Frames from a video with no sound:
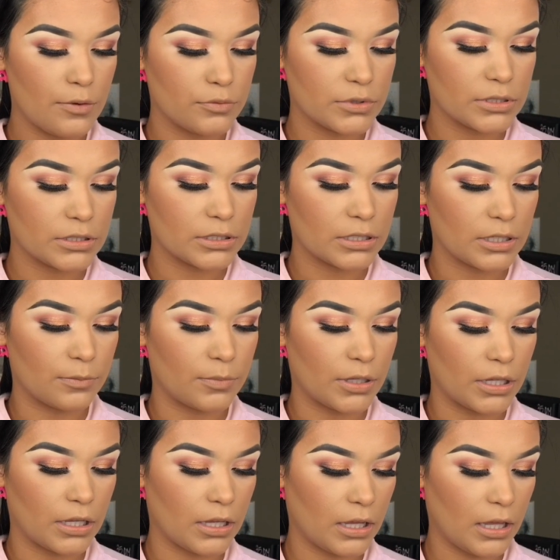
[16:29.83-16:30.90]
which is going to
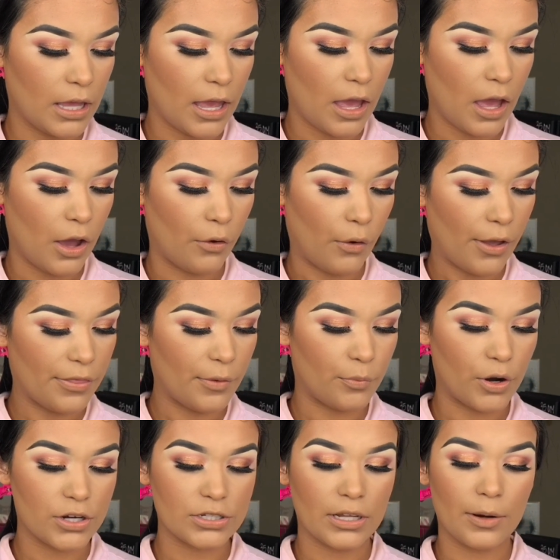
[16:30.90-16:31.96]
be, oh, and the
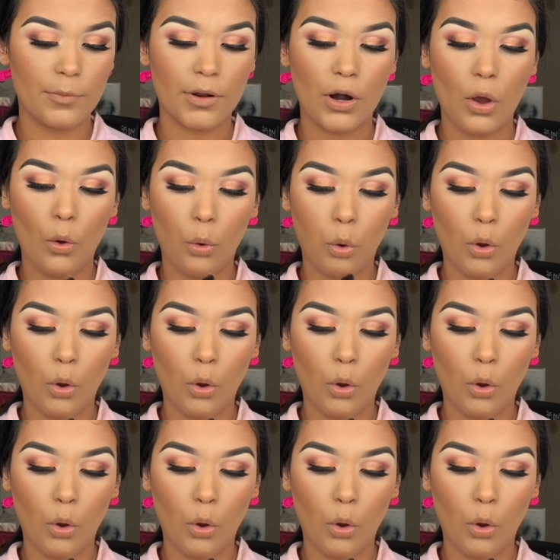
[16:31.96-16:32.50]
brush that I'm going to